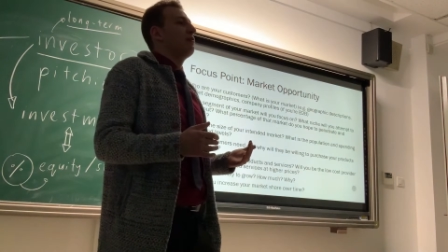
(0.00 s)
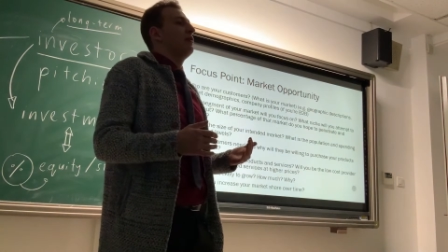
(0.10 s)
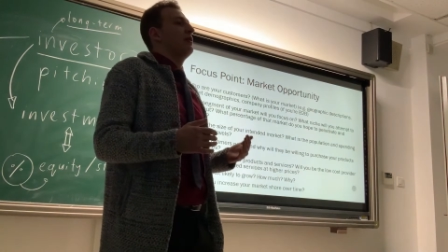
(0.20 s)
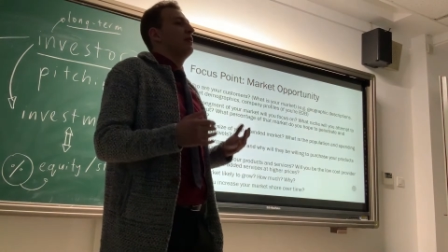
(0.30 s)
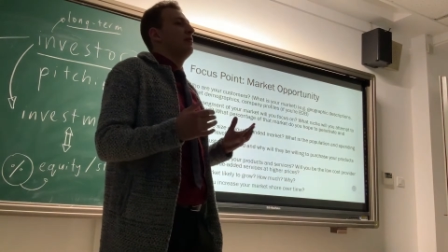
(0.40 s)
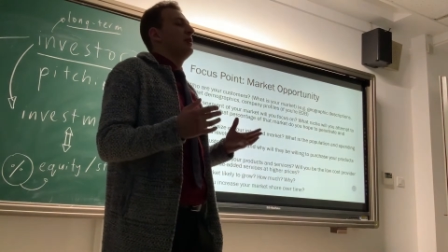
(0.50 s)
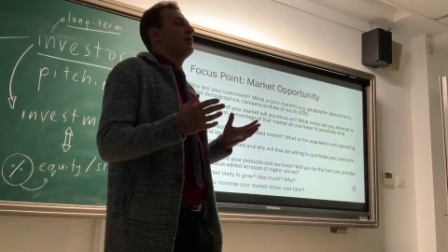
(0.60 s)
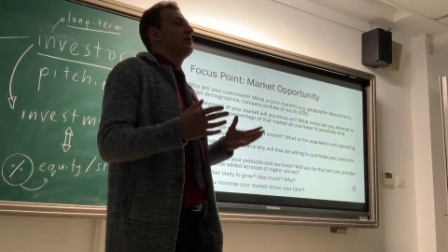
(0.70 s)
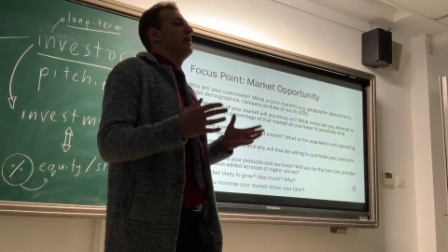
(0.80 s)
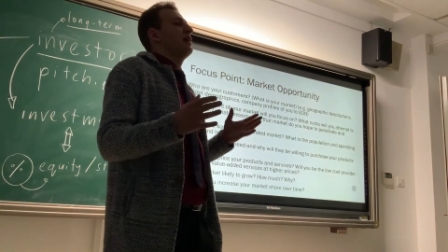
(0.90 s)
uh,
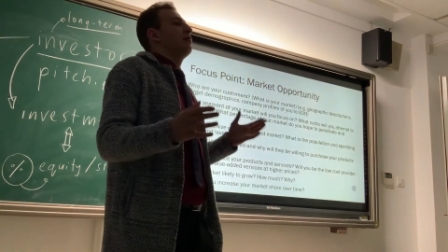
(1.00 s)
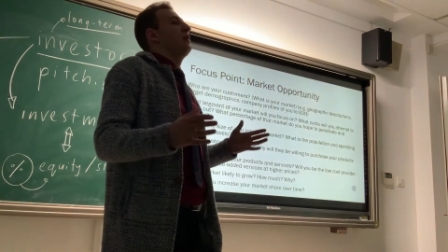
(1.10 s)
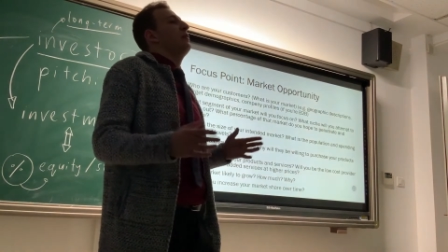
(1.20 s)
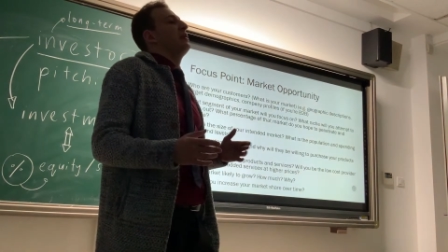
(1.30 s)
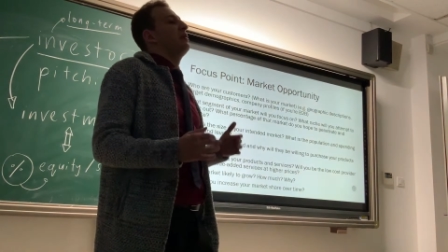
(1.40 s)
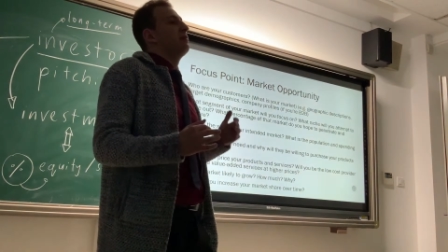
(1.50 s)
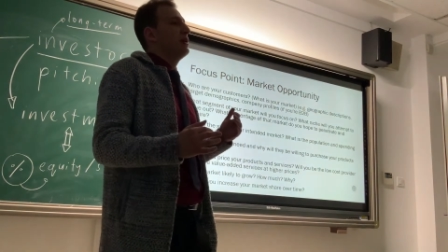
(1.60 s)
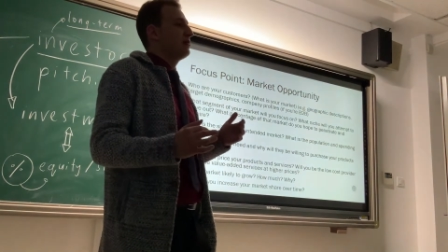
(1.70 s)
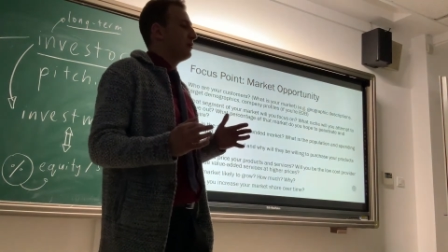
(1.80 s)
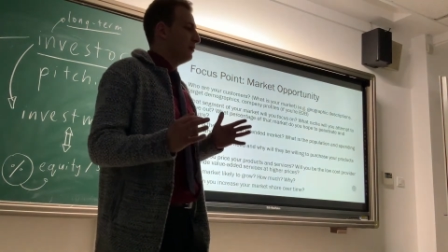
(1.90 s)
because that's where the
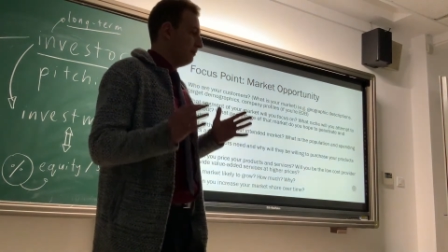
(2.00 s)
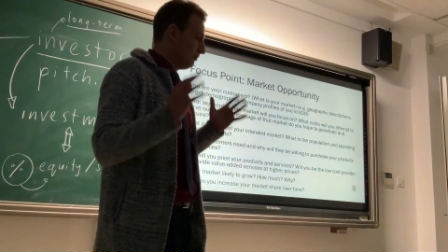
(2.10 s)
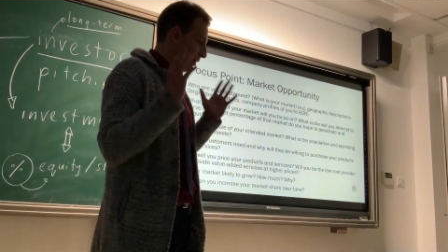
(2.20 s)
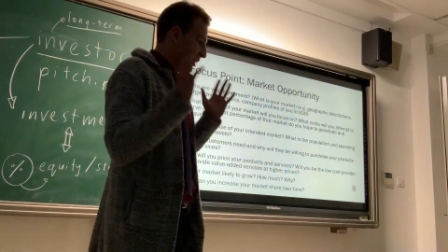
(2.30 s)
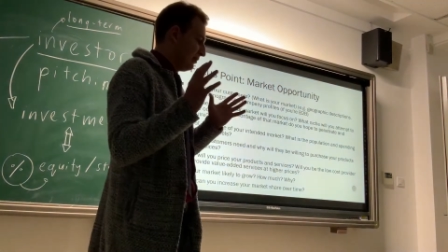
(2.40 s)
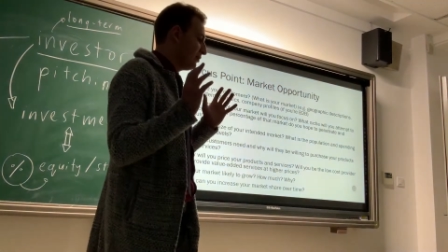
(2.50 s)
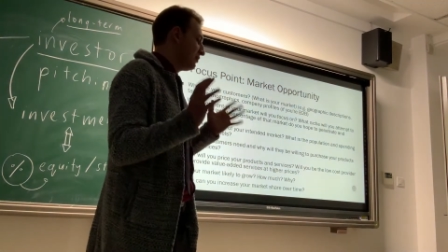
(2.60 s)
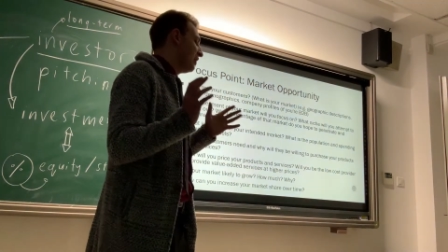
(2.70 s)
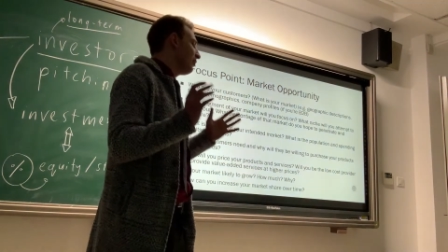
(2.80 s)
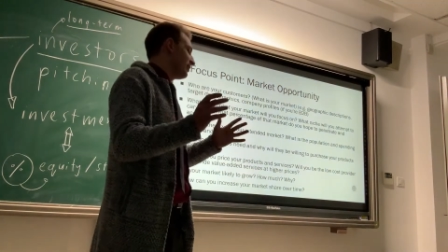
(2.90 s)
investor gets to
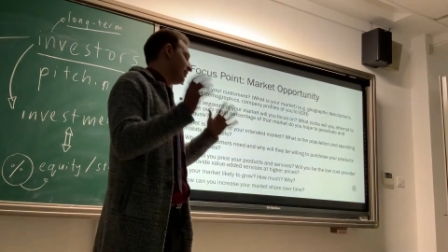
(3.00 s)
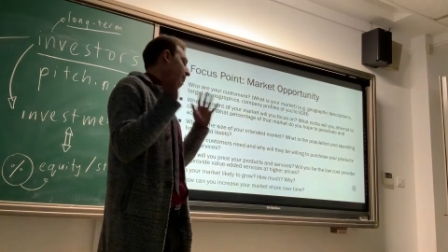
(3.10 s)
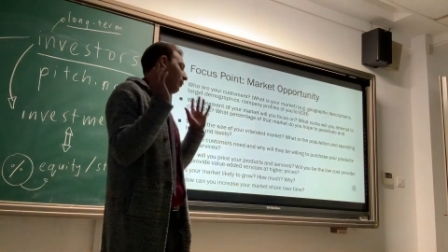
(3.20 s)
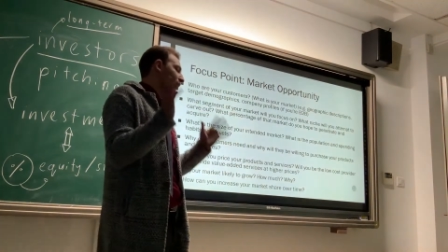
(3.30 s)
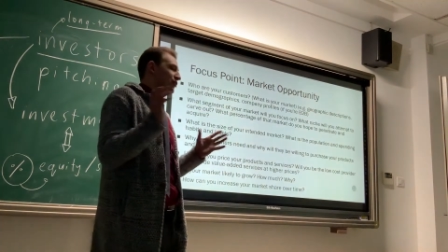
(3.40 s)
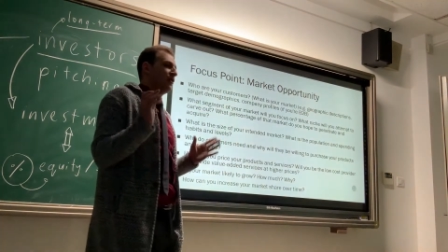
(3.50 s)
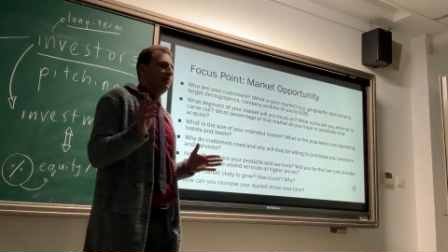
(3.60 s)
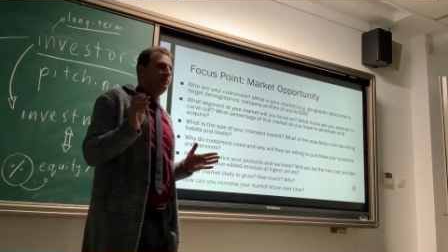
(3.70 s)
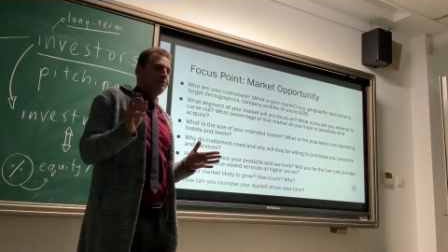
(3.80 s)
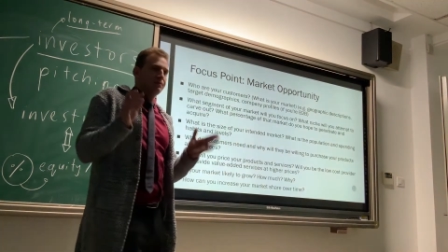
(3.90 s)
see what's the margin
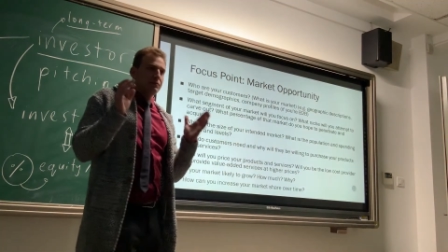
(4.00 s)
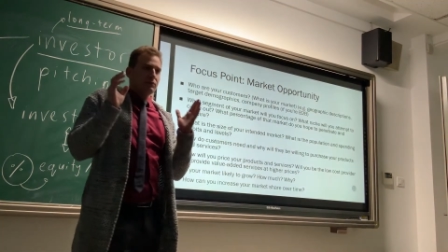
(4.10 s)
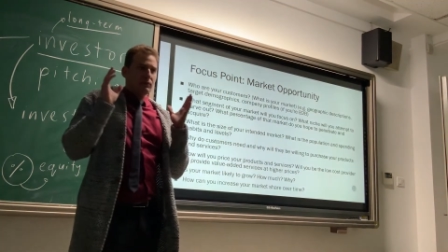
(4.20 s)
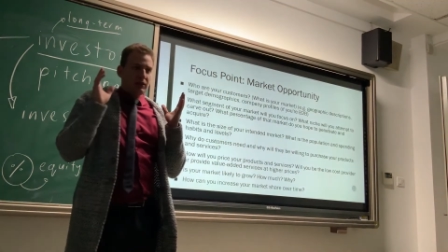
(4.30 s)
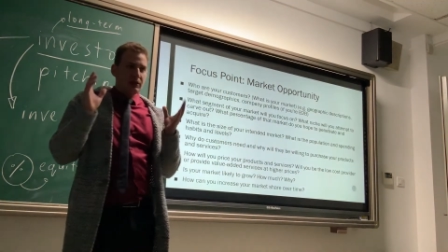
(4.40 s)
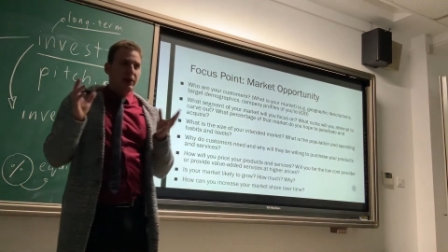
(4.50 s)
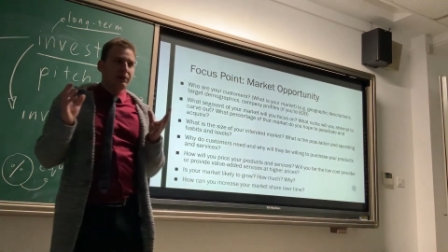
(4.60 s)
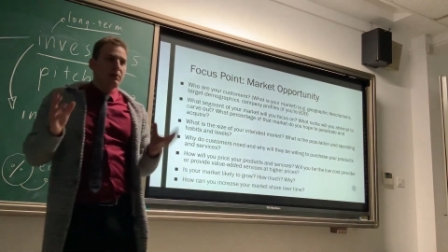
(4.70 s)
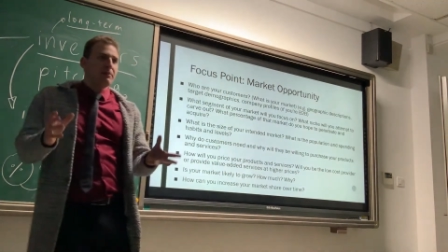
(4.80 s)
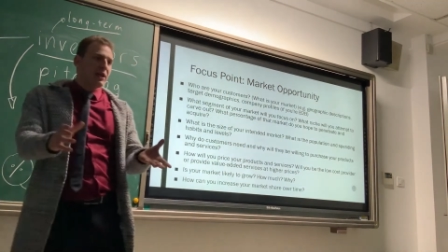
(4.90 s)
that
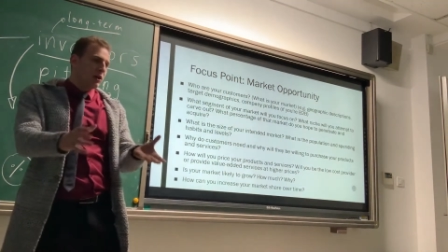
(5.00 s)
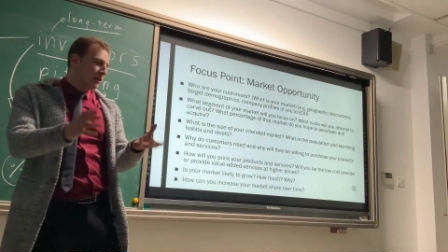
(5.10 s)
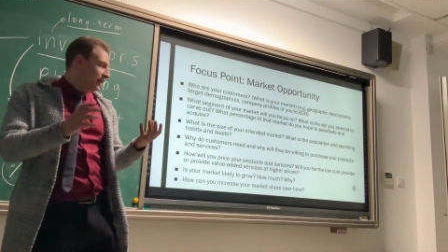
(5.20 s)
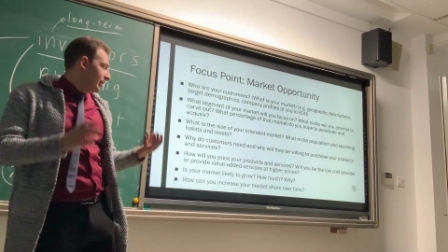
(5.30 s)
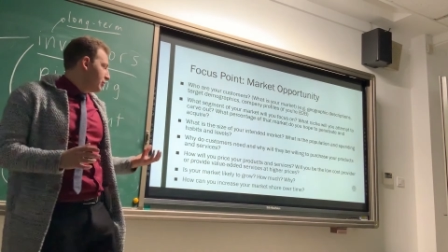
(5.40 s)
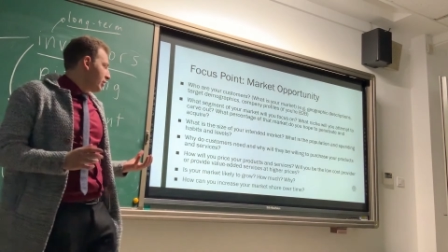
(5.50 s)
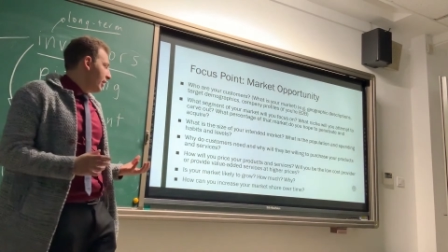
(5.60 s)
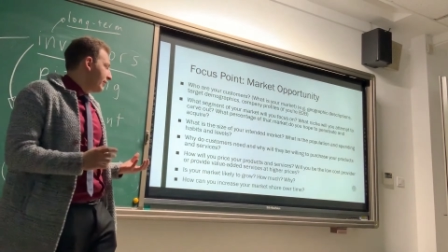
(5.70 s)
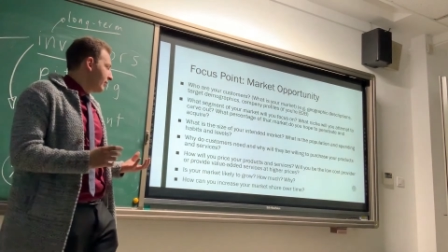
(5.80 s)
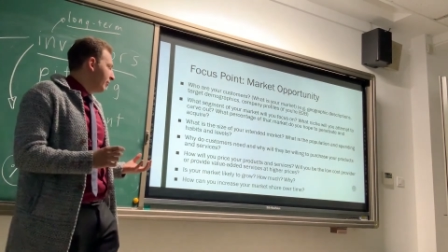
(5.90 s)
they make on each
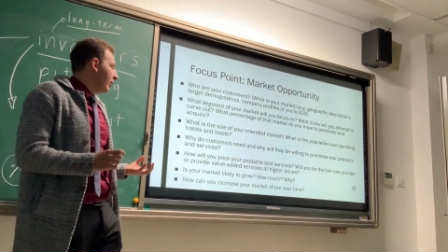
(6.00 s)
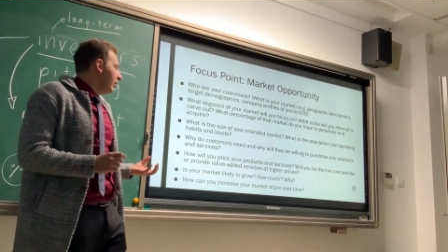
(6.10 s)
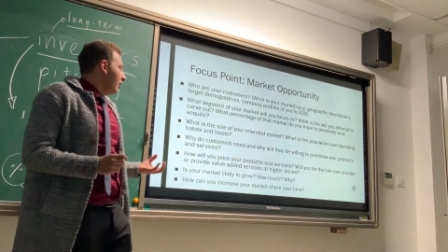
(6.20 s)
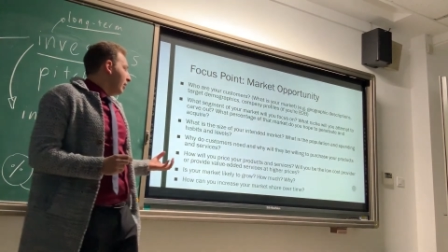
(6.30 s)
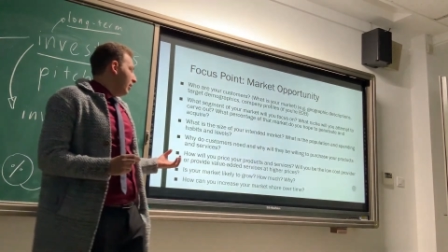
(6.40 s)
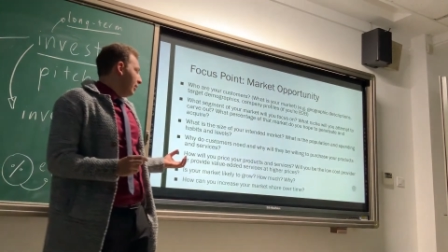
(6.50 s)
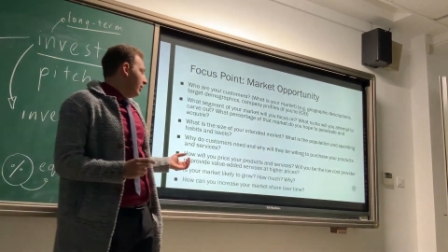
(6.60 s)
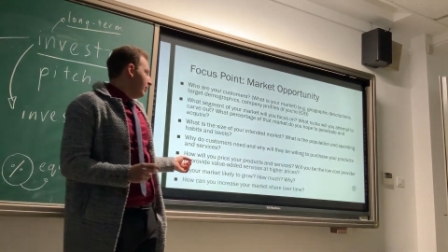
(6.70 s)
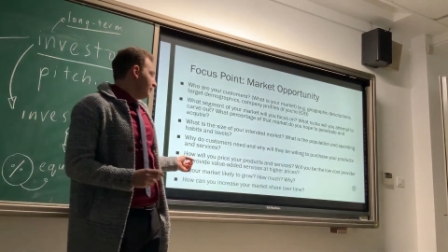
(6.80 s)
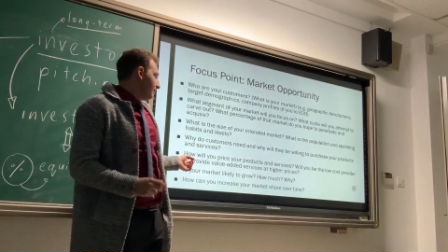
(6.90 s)
item.
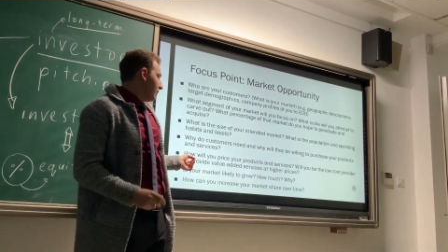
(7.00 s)
Um,